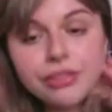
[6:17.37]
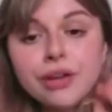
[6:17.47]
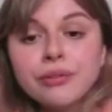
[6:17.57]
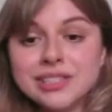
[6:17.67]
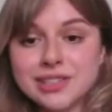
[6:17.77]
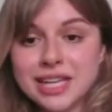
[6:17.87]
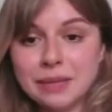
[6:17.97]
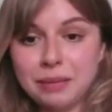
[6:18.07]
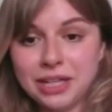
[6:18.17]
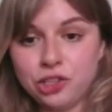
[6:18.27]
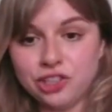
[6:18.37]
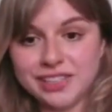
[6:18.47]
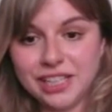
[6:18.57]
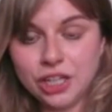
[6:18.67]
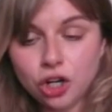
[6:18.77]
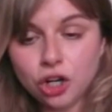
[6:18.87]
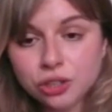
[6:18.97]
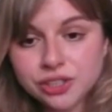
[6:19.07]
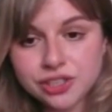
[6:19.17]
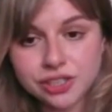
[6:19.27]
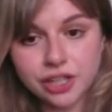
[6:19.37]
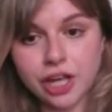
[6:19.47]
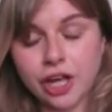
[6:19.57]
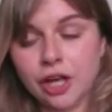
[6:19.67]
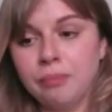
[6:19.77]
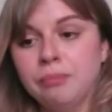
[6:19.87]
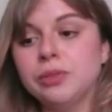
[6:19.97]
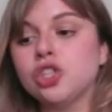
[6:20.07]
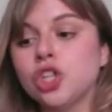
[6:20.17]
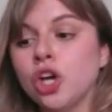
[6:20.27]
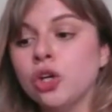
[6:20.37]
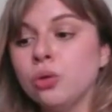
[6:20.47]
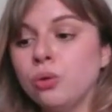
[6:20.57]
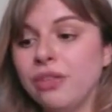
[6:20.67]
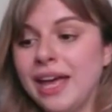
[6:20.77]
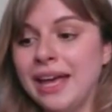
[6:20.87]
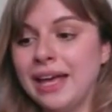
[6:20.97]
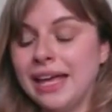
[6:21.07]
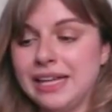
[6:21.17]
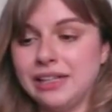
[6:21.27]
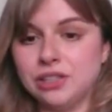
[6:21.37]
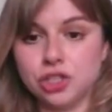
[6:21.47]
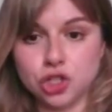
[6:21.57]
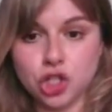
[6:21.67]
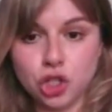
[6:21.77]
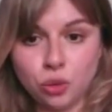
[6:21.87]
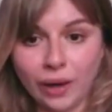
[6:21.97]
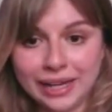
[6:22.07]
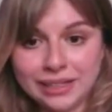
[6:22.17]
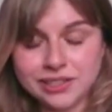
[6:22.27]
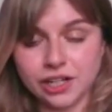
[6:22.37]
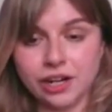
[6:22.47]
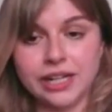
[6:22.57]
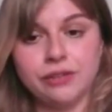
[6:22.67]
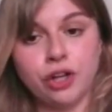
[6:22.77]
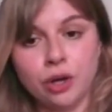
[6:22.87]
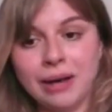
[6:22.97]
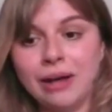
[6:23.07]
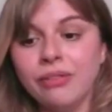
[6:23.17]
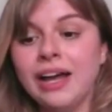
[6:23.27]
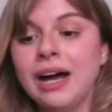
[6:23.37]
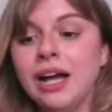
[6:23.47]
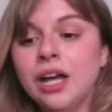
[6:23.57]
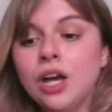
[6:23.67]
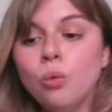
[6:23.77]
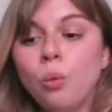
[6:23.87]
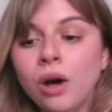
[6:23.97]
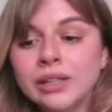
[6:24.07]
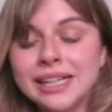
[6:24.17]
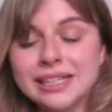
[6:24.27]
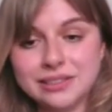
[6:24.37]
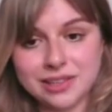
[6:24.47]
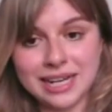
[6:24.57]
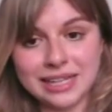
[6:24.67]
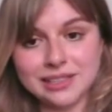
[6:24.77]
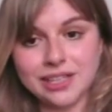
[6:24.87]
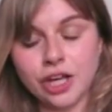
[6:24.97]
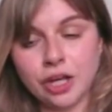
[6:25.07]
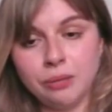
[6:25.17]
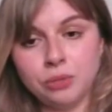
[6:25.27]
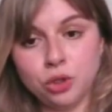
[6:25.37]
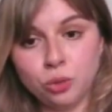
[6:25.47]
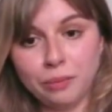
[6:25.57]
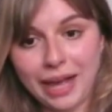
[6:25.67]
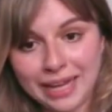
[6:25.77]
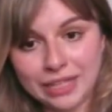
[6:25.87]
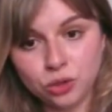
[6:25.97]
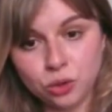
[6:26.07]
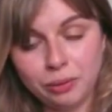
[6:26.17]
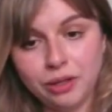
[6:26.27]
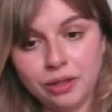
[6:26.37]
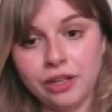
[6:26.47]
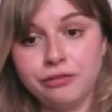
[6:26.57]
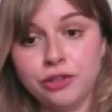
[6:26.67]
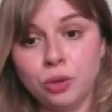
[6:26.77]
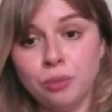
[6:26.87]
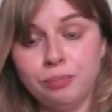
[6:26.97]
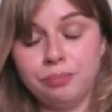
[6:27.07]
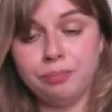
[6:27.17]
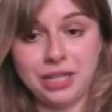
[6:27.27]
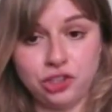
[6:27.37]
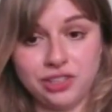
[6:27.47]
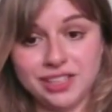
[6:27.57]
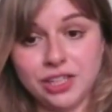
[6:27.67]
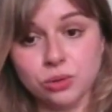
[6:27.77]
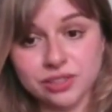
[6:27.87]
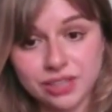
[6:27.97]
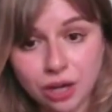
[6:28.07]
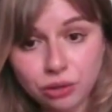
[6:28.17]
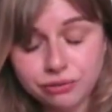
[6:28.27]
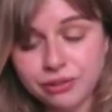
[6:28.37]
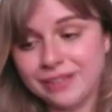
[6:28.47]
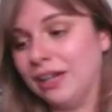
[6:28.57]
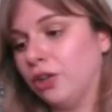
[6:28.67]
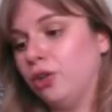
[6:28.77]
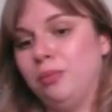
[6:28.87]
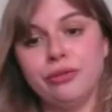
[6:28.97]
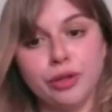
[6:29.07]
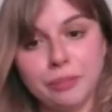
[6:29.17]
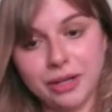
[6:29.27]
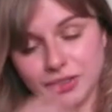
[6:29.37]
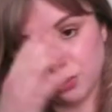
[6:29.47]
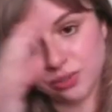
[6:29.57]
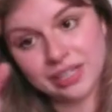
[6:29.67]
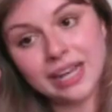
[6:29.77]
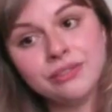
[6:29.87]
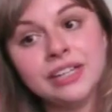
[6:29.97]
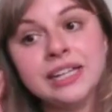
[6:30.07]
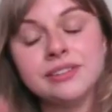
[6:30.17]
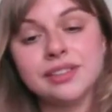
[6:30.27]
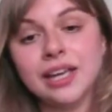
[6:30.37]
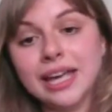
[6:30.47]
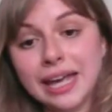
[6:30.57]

There is the PGCE cost, so there is two ways to kind of go about that. One is that you pay for your PGCE yourself, and that could be through personal savings.